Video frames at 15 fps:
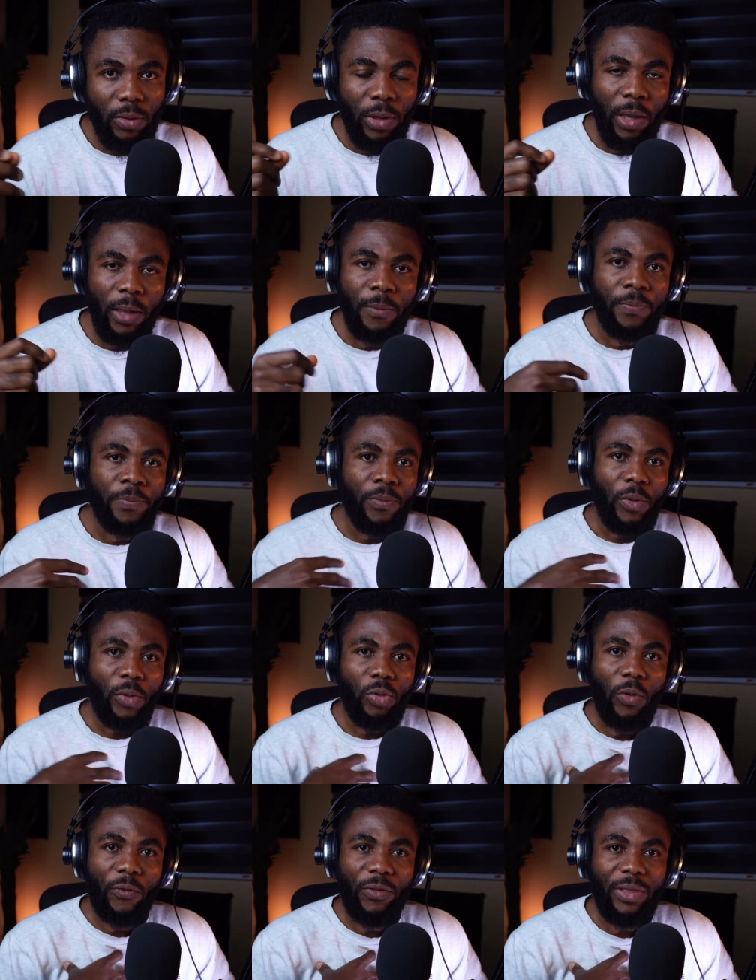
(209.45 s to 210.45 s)
Okay,
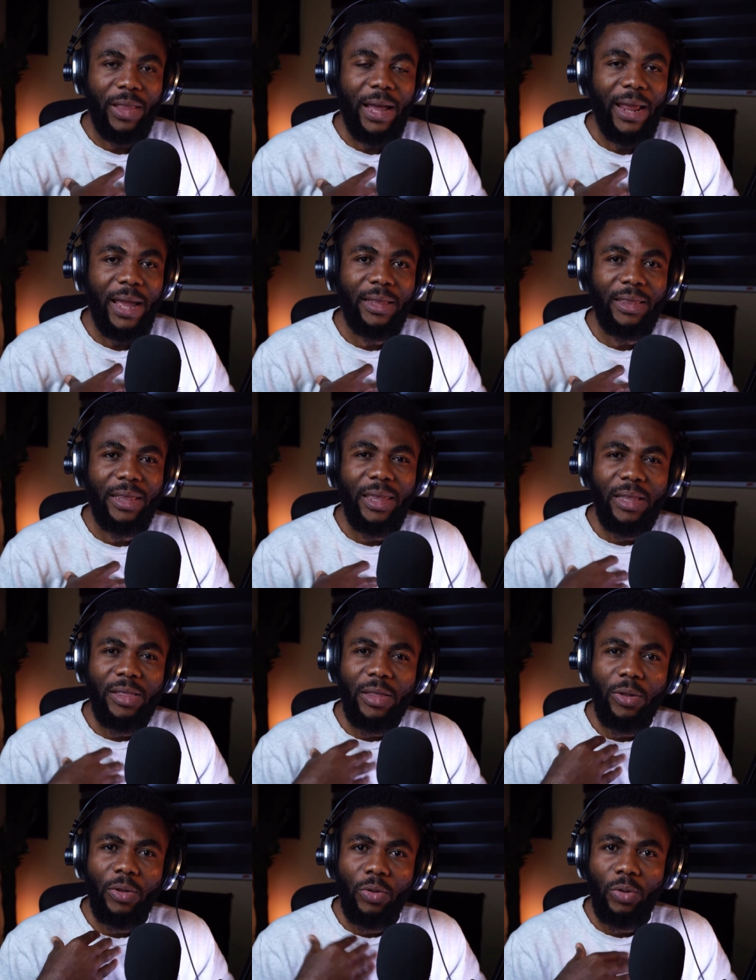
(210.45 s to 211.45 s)
so for that, I think
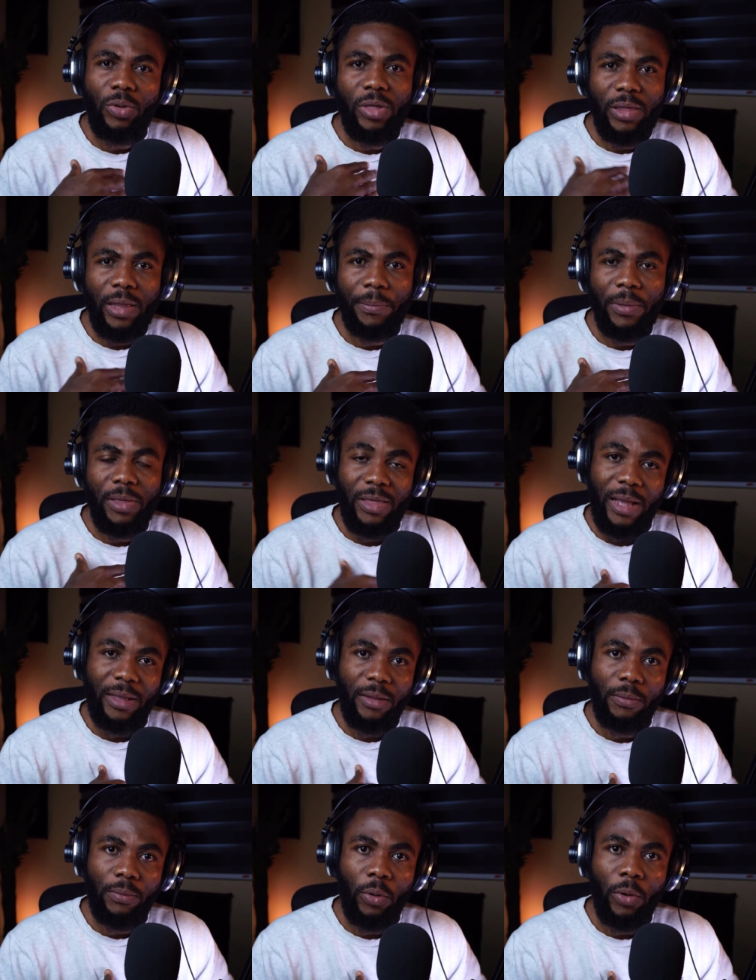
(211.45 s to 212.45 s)
it's a good step
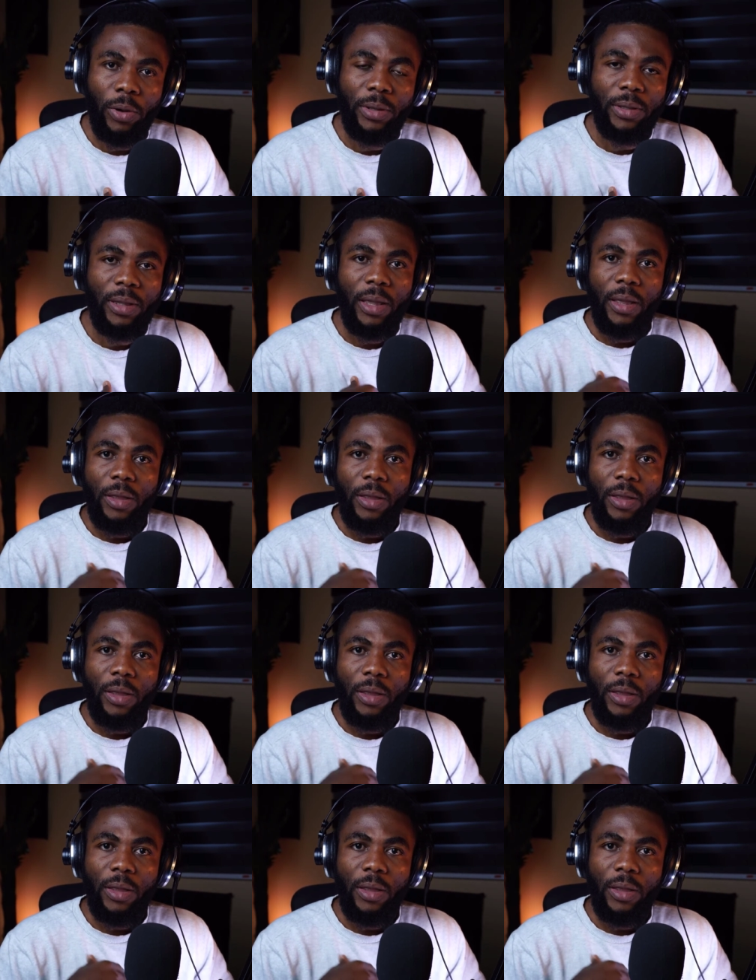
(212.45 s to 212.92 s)
starting point